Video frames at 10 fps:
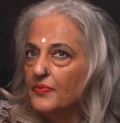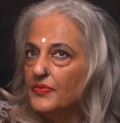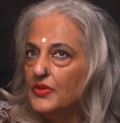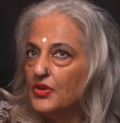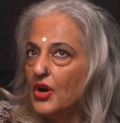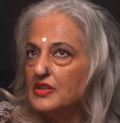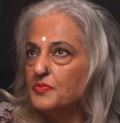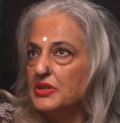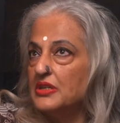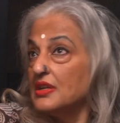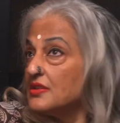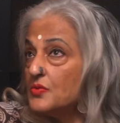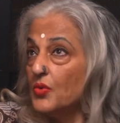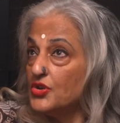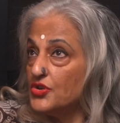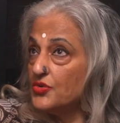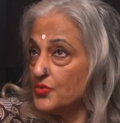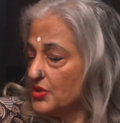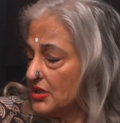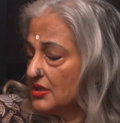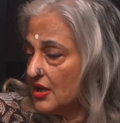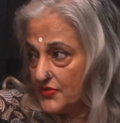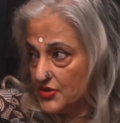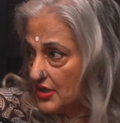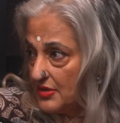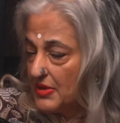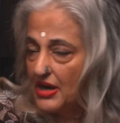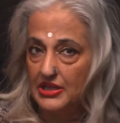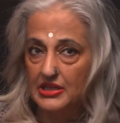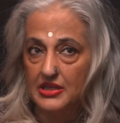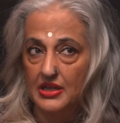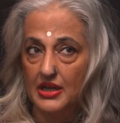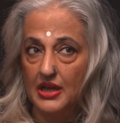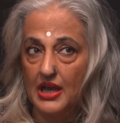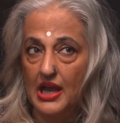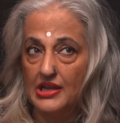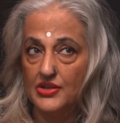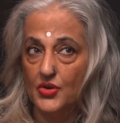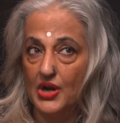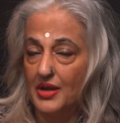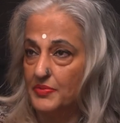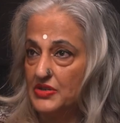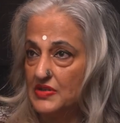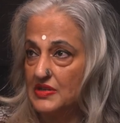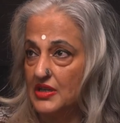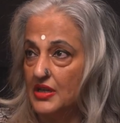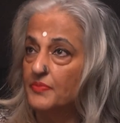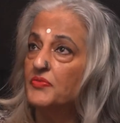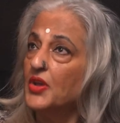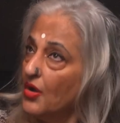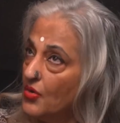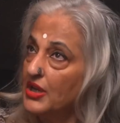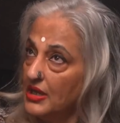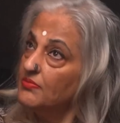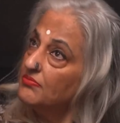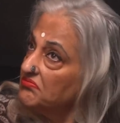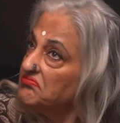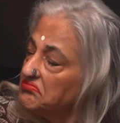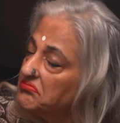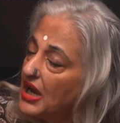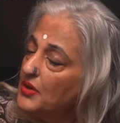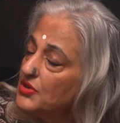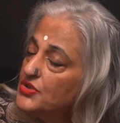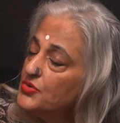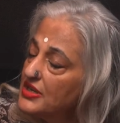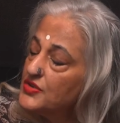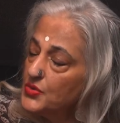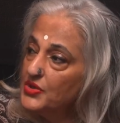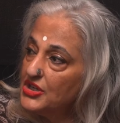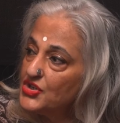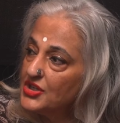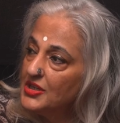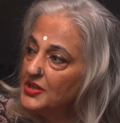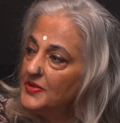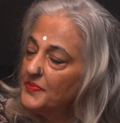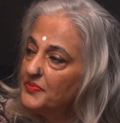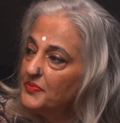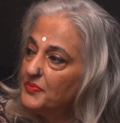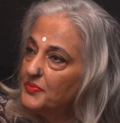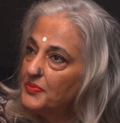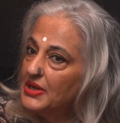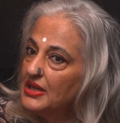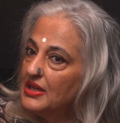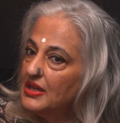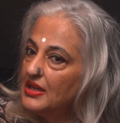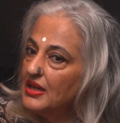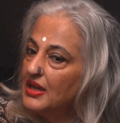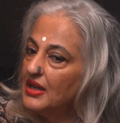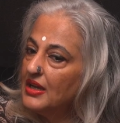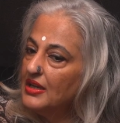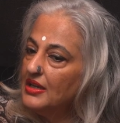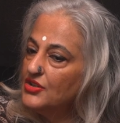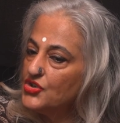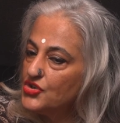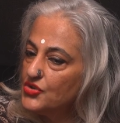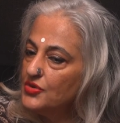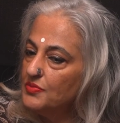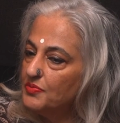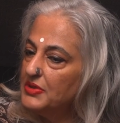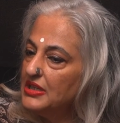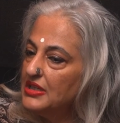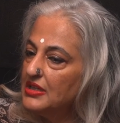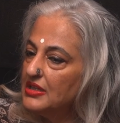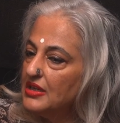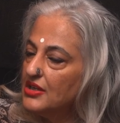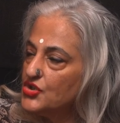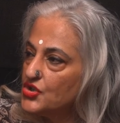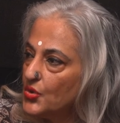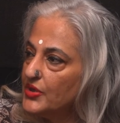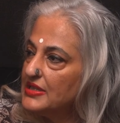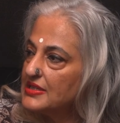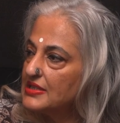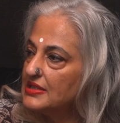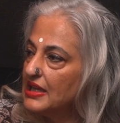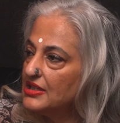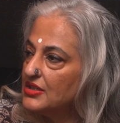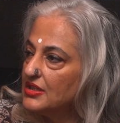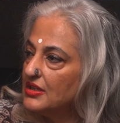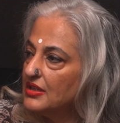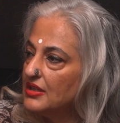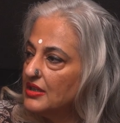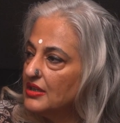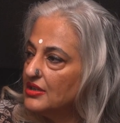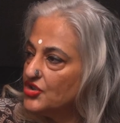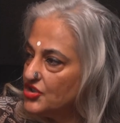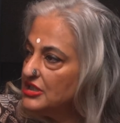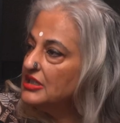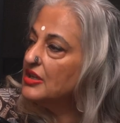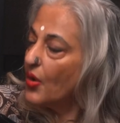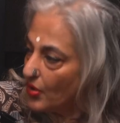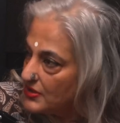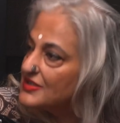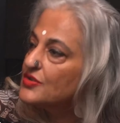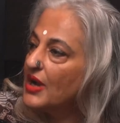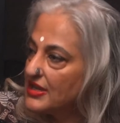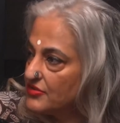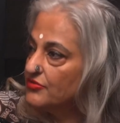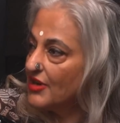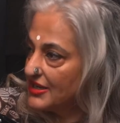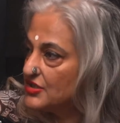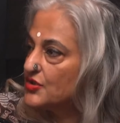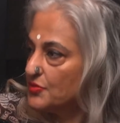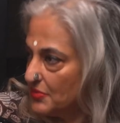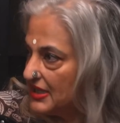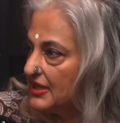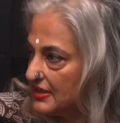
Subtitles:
your husband doesn't want you to work after you get married, and you're happy to say, okay, I will do as you wish. But it should be a choice that she also has a right to make.